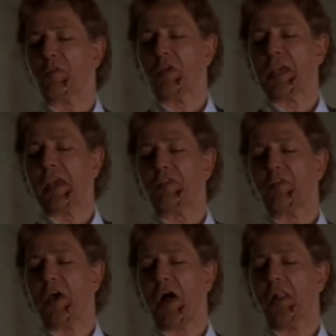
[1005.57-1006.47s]
Yes,
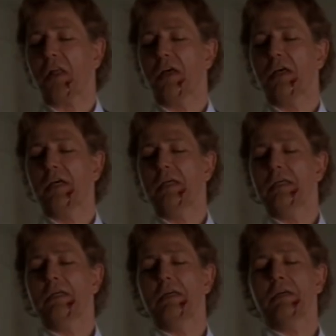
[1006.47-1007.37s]
of course he was
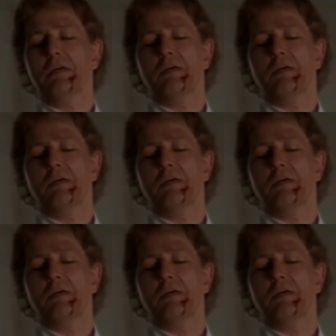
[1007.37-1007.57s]
killed by one of